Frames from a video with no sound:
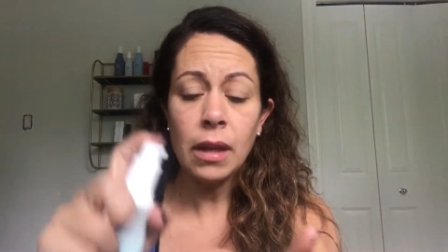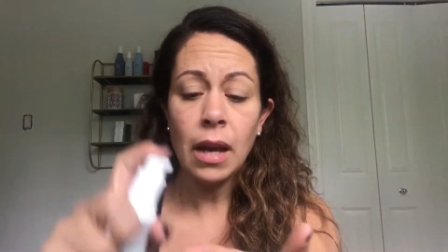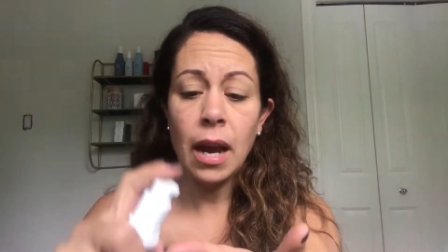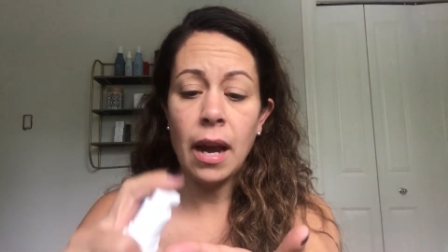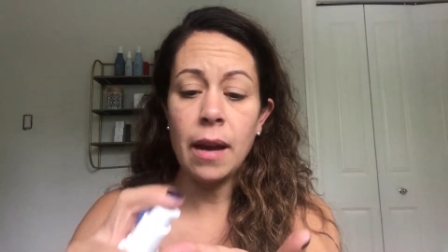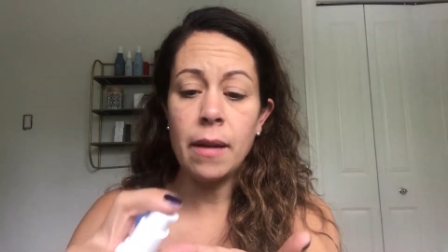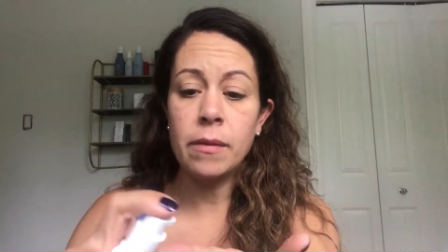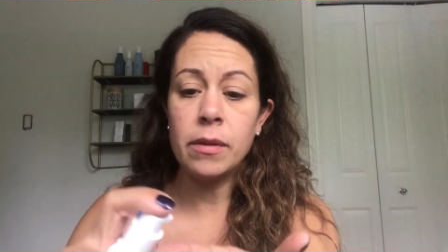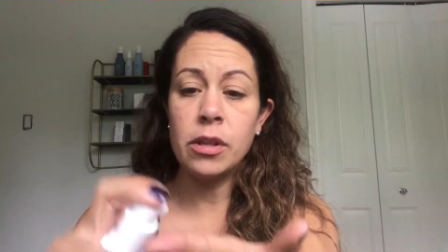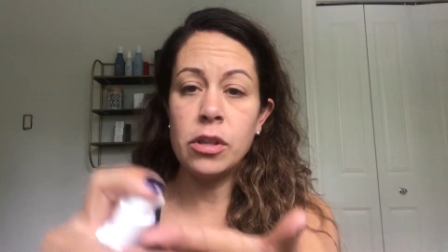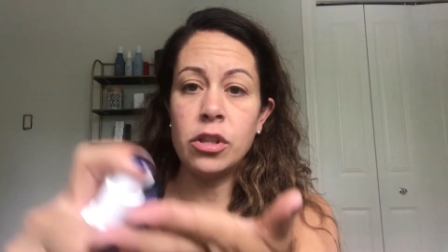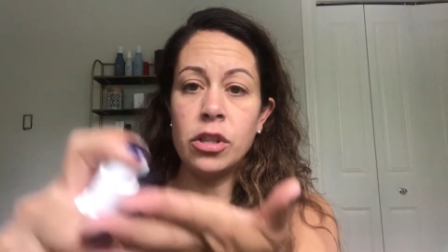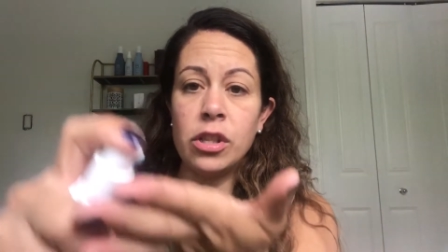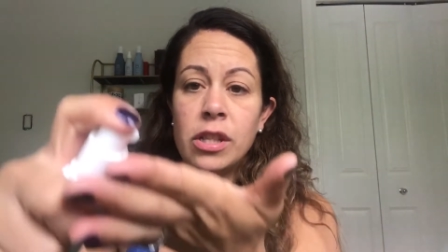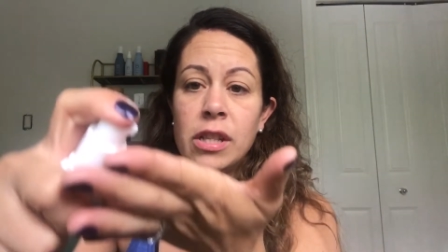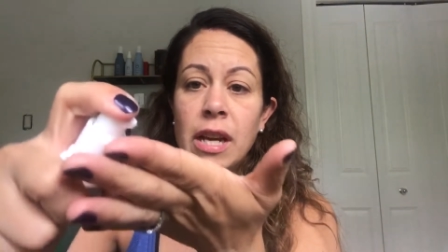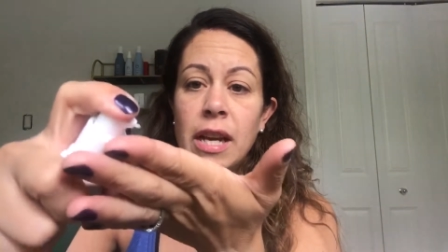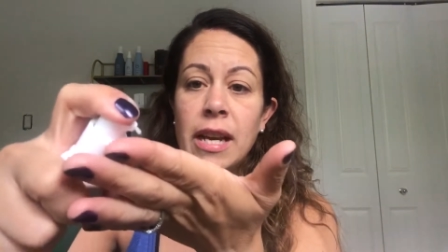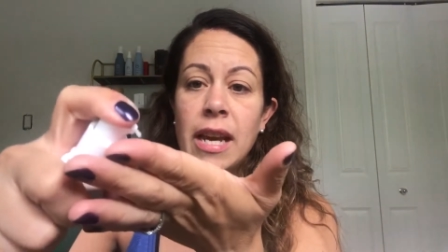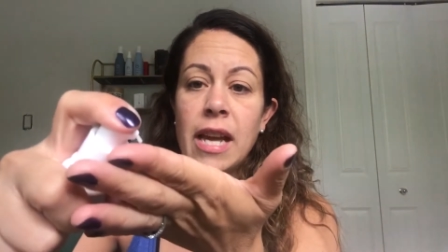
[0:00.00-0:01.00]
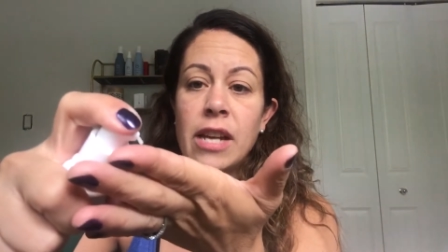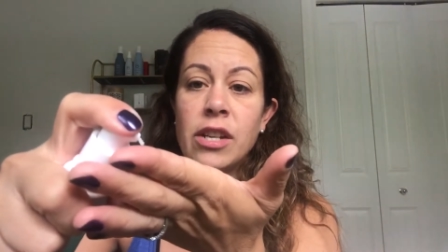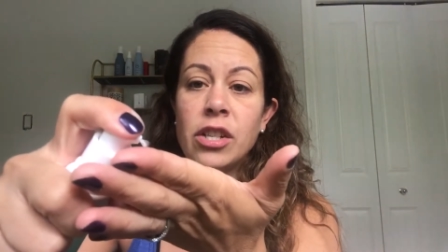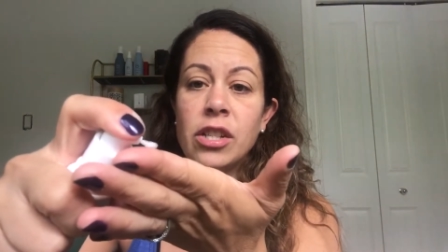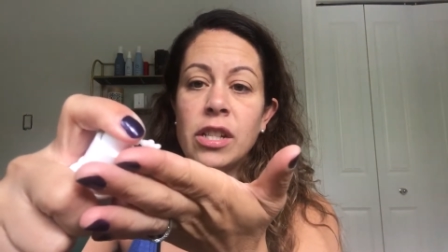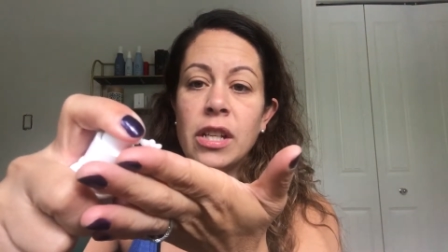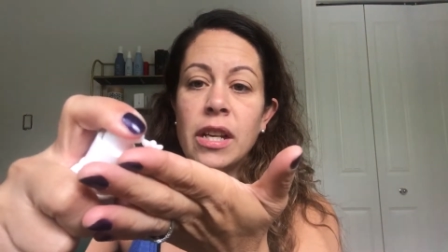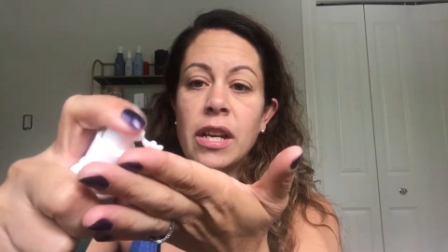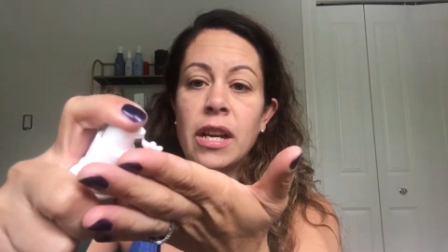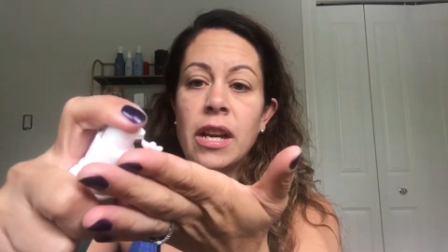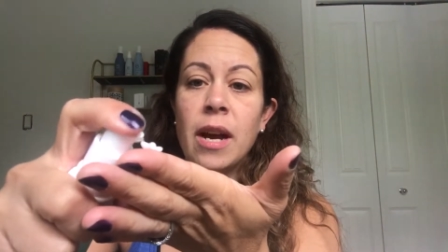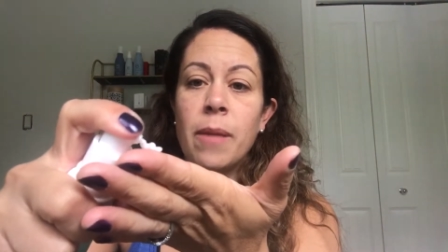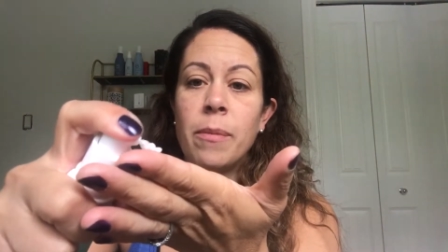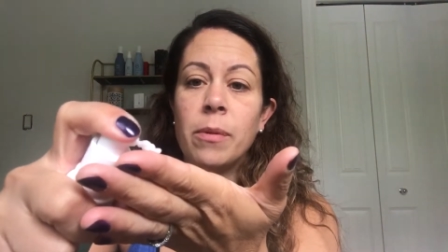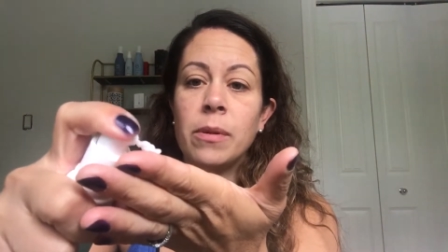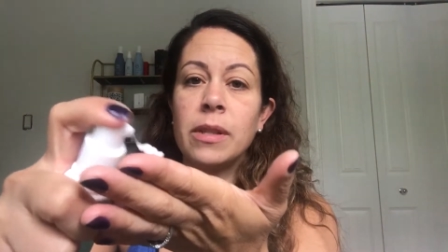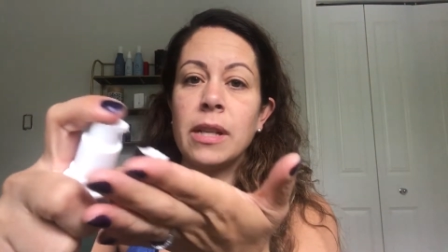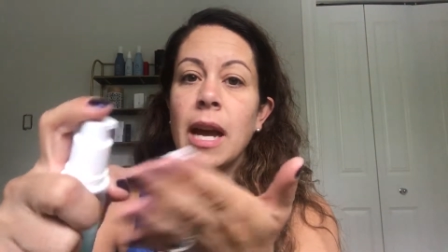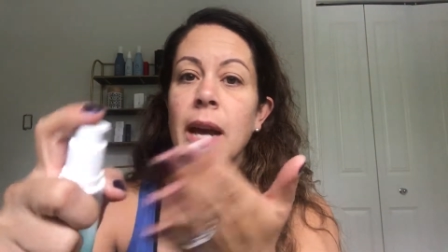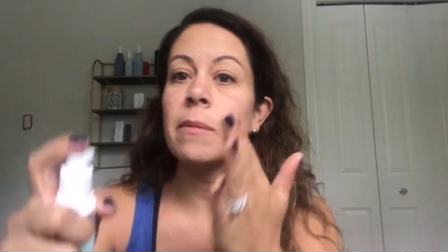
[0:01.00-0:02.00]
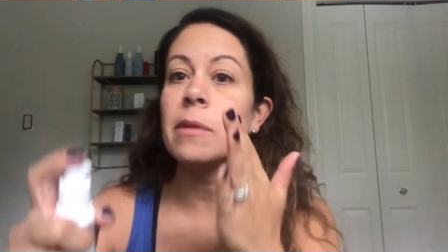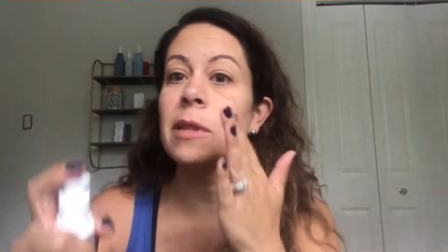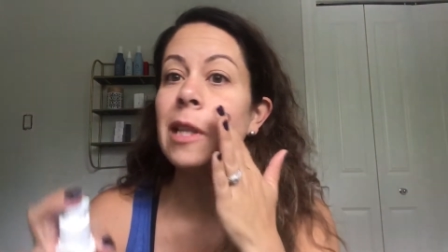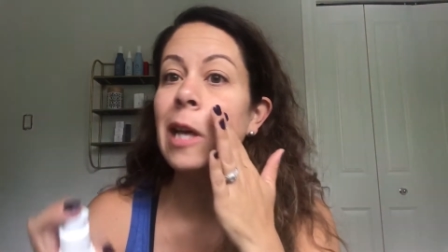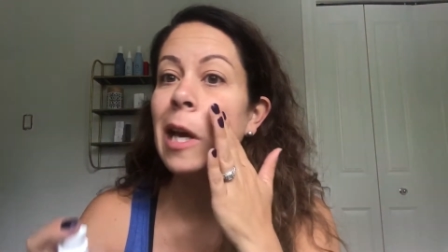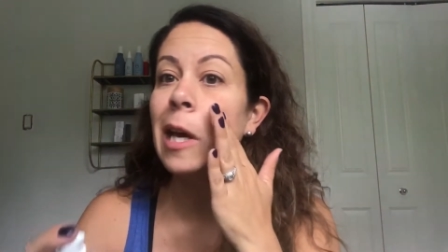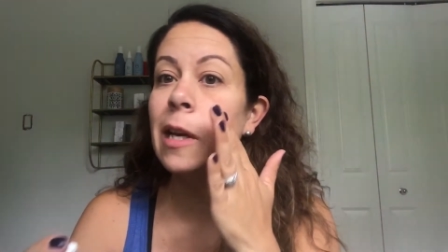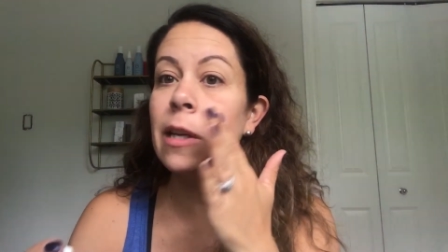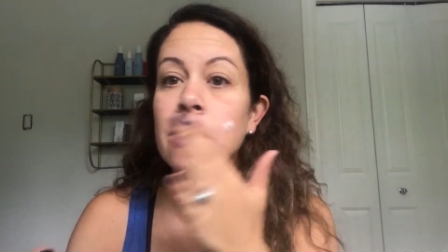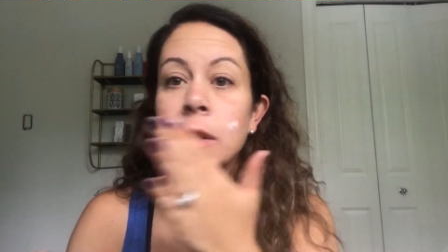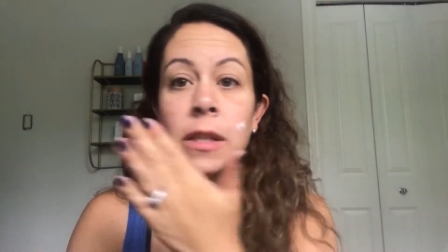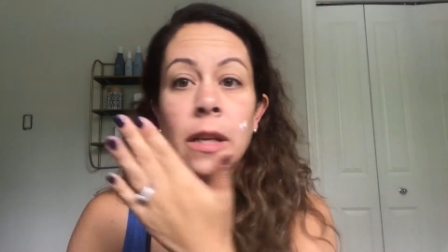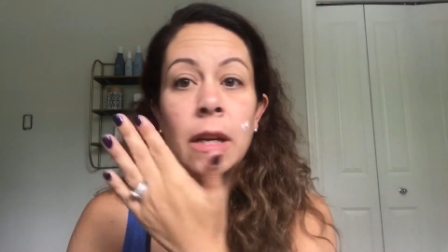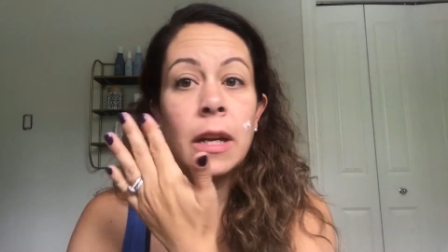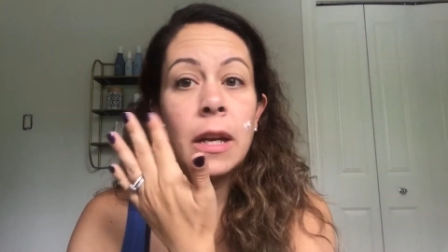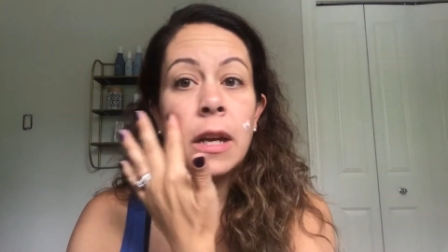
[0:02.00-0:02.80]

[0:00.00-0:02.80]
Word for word: uh, you just again just like a couple dime size